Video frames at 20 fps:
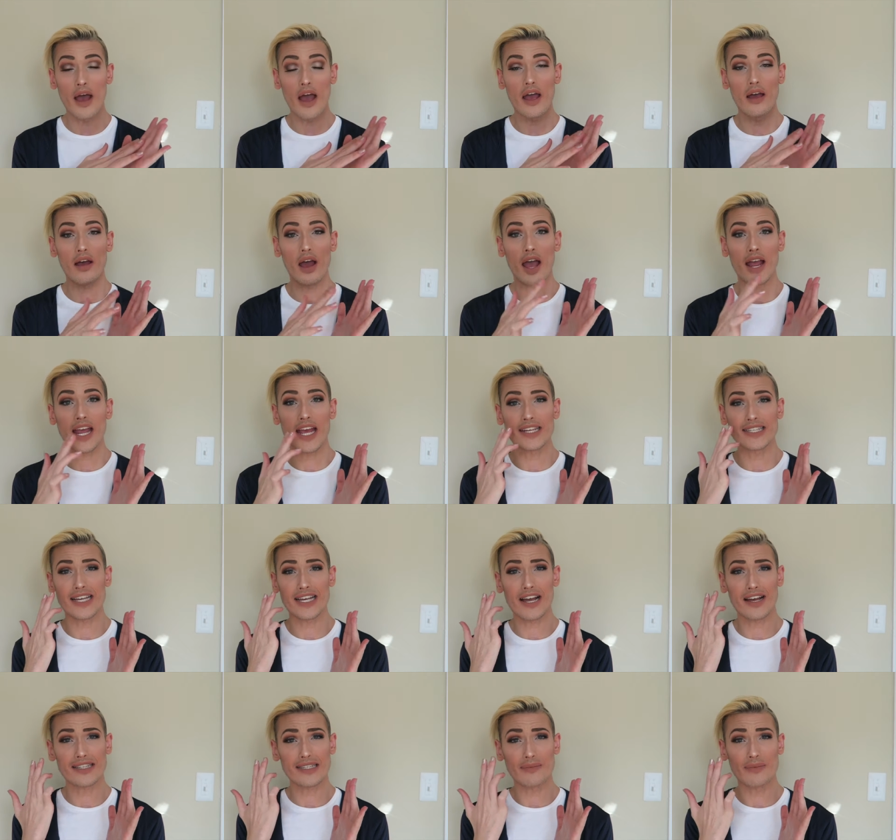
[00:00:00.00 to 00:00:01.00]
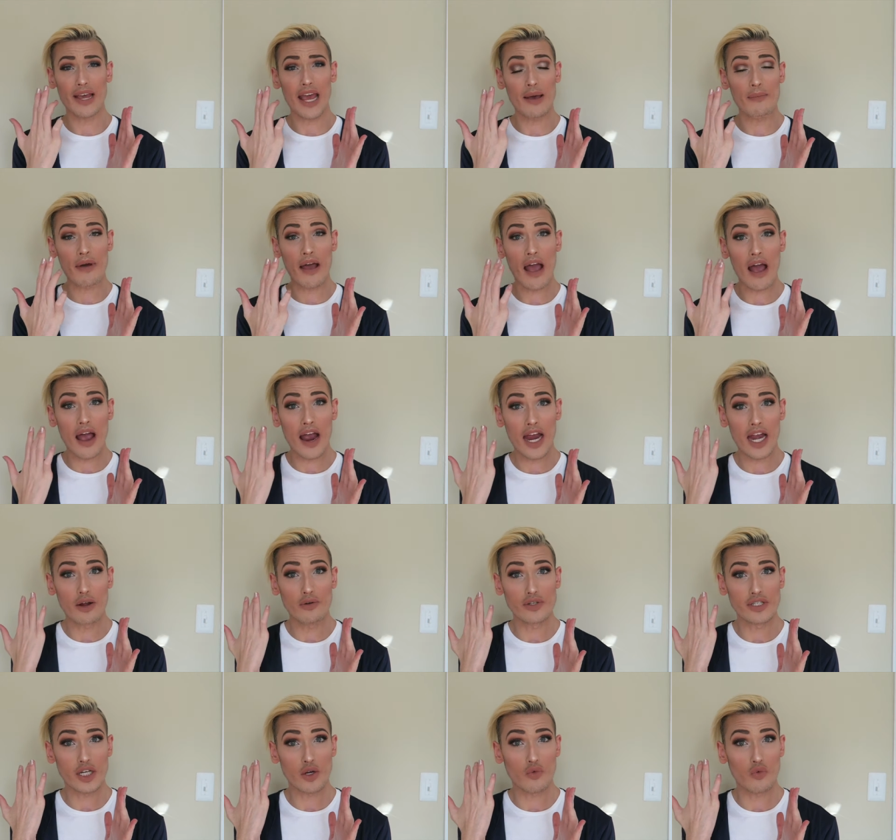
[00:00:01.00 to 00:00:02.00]
I guess I got something in my eye and
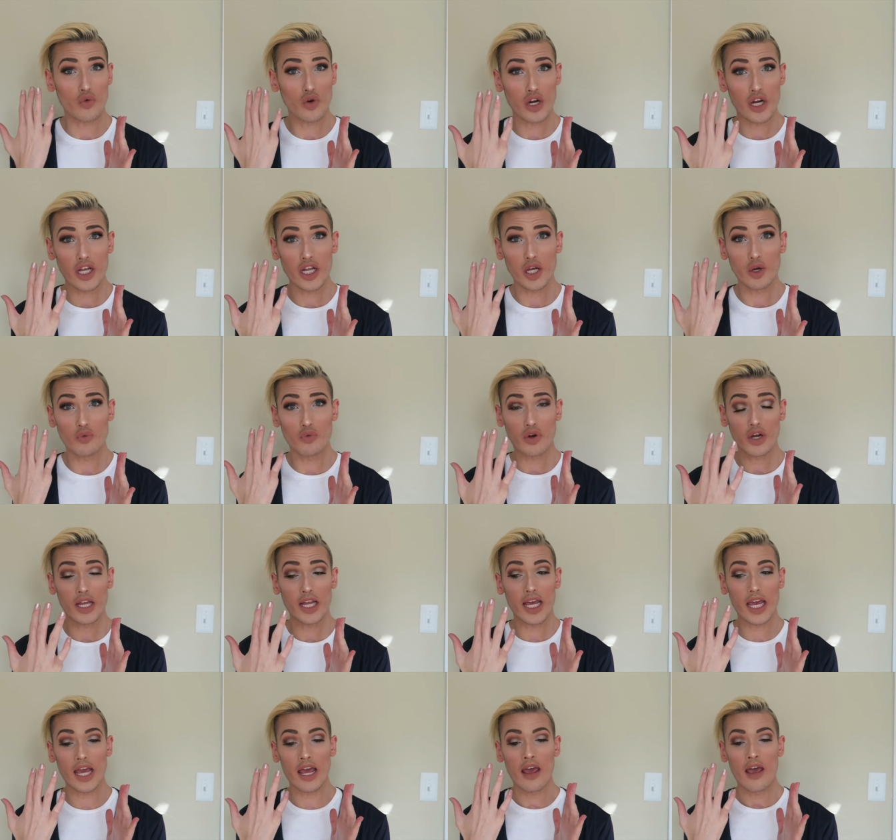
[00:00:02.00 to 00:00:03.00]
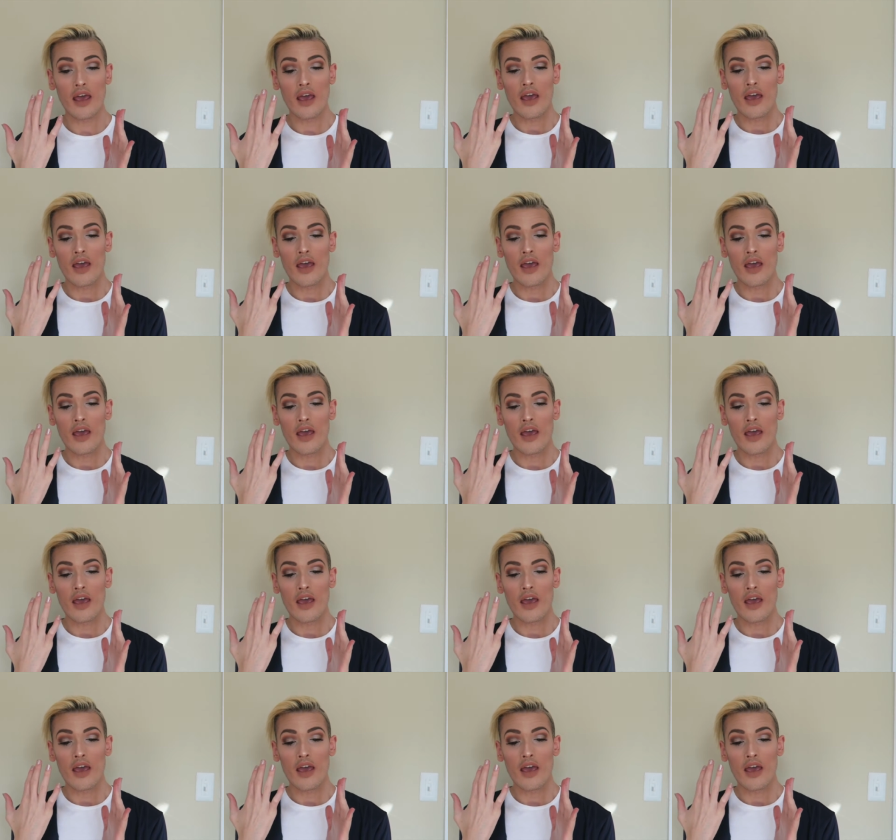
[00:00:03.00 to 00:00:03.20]
it was like really, really